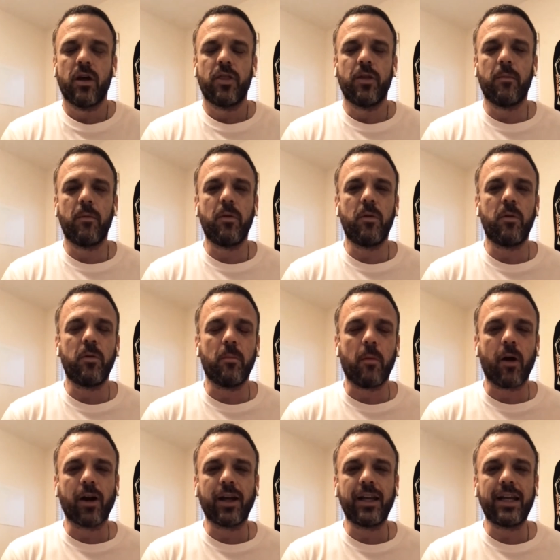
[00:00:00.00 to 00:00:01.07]
The, the
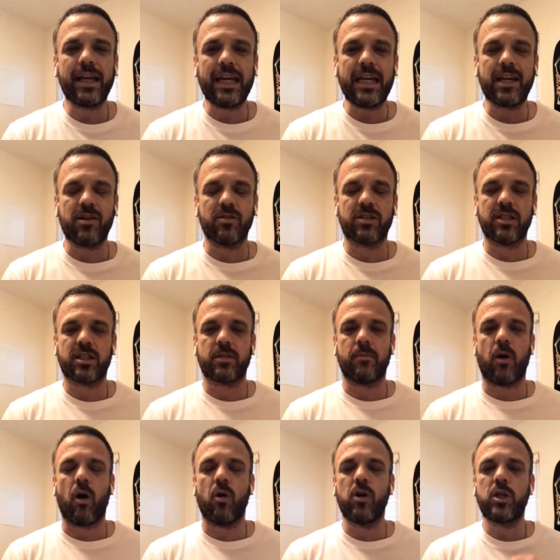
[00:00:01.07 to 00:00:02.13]
marketing
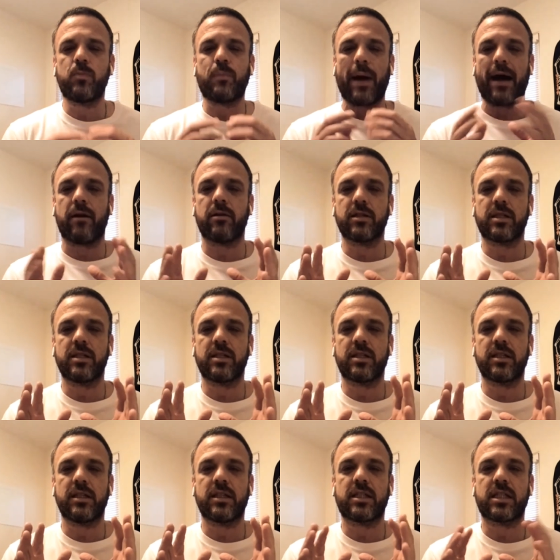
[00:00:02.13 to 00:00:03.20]
ecosystem always
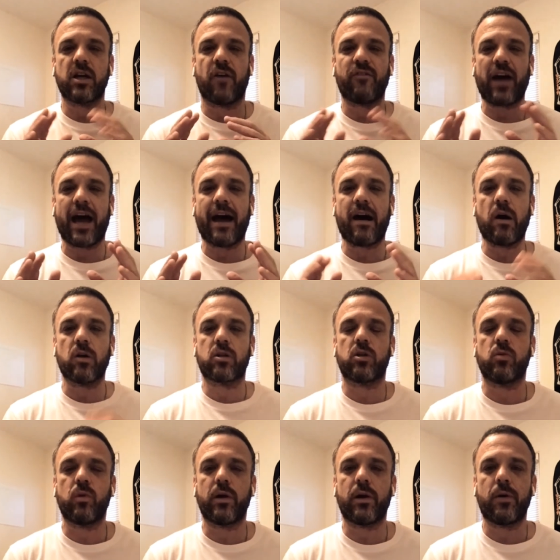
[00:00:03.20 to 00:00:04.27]
balances itself out
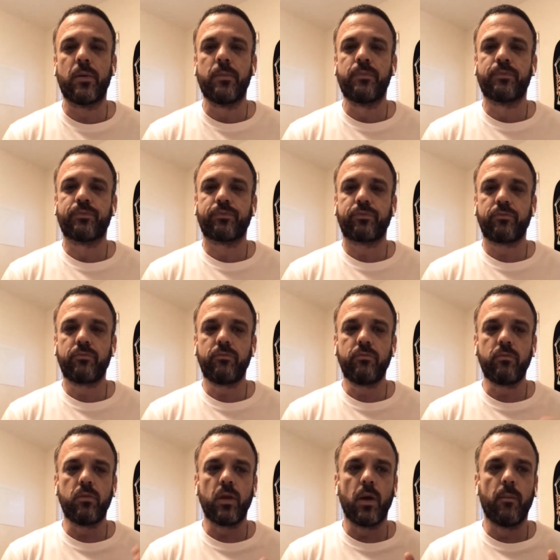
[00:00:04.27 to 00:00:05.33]
to where
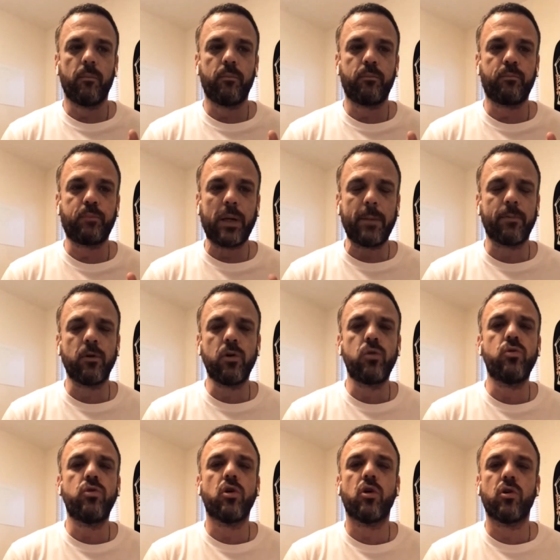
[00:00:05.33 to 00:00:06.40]
people
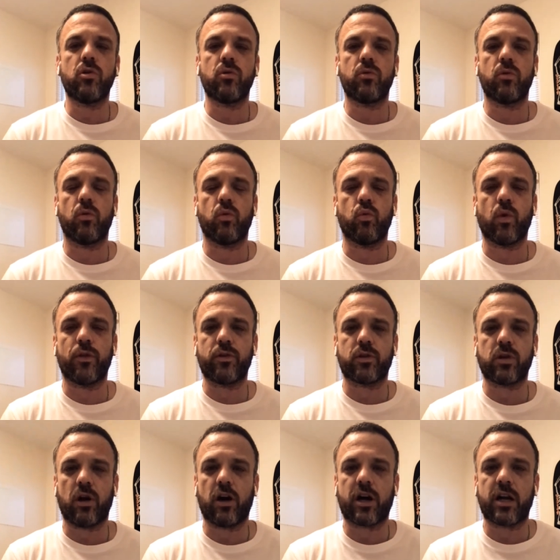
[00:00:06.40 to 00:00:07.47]
who know what they're
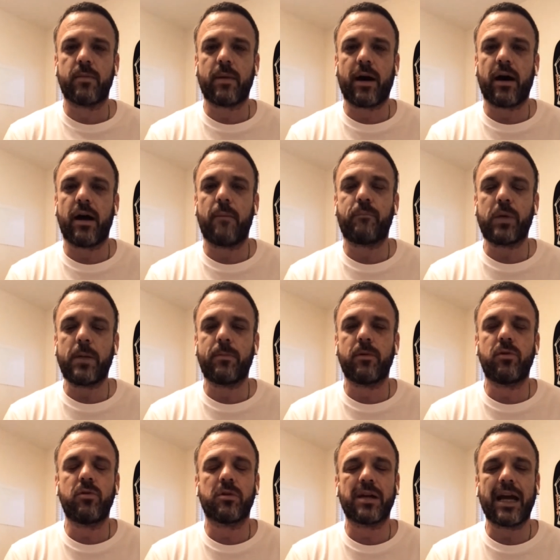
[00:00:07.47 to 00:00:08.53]
talking about and people
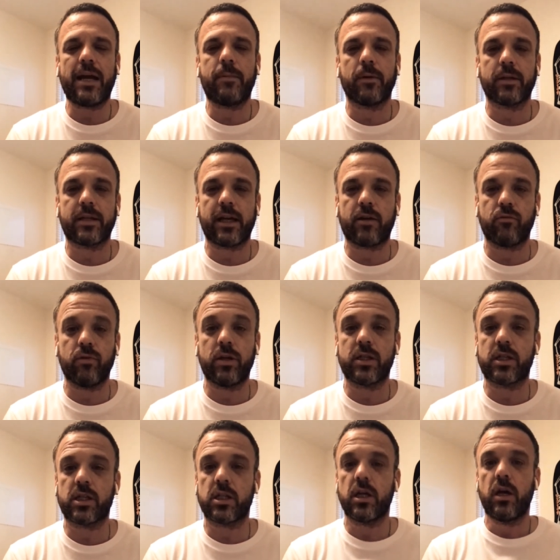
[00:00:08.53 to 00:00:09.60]
who are able to take
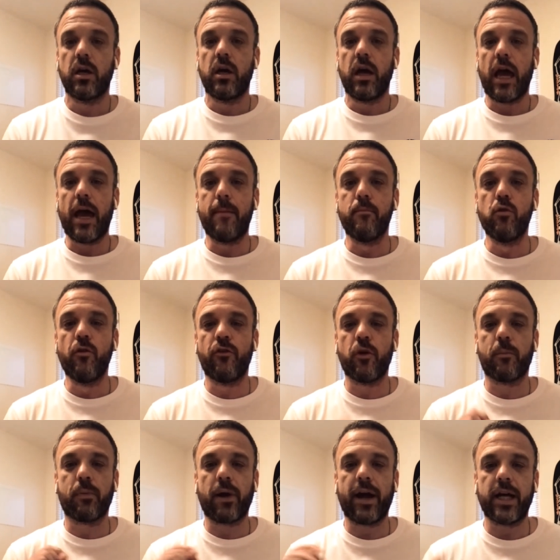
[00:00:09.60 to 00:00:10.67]
risks and move
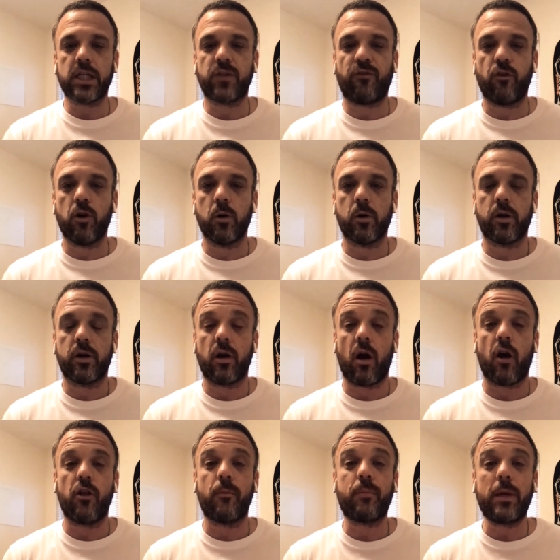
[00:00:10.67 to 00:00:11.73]
their brands forward
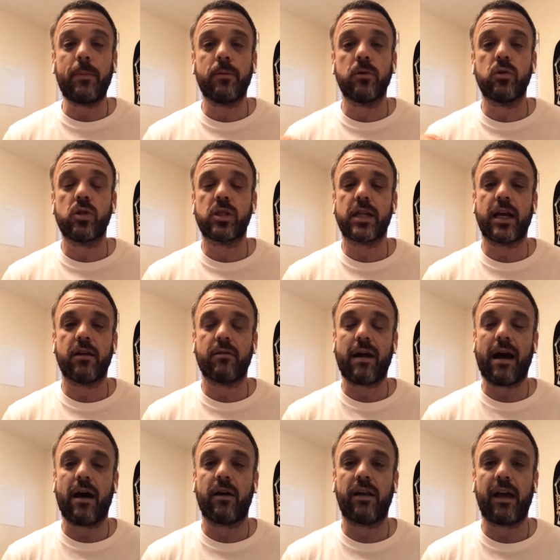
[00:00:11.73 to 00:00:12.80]
are the people who stay
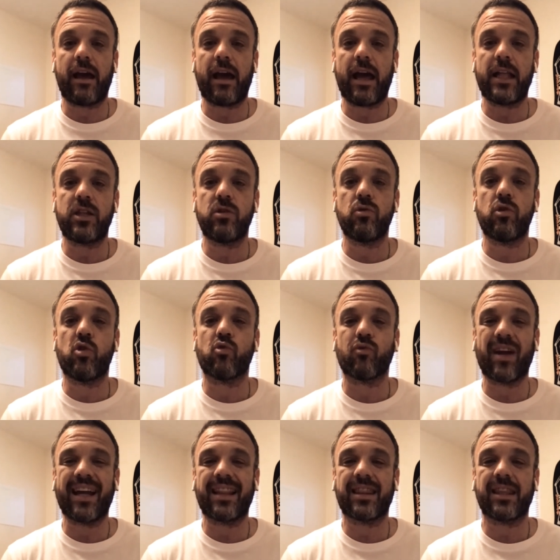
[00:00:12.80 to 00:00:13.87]
around and do
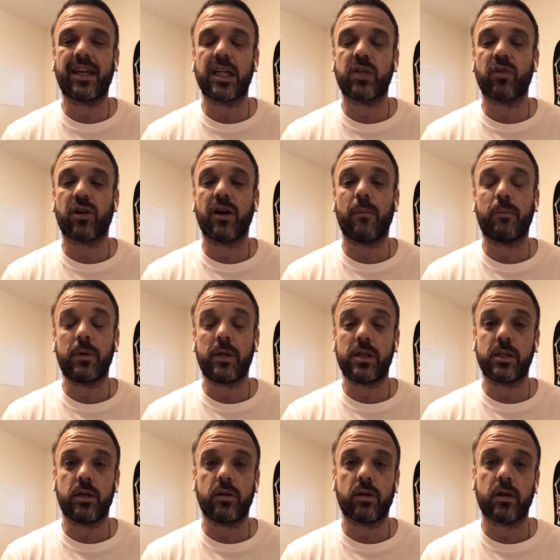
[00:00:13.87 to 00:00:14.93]
great things for
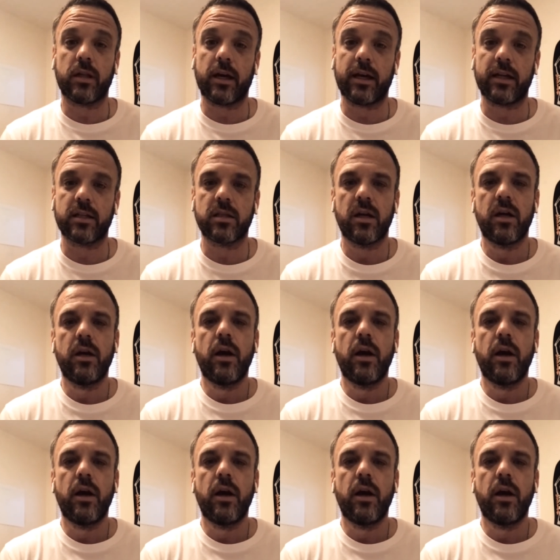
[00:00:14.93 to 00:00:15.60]
companies and their clients.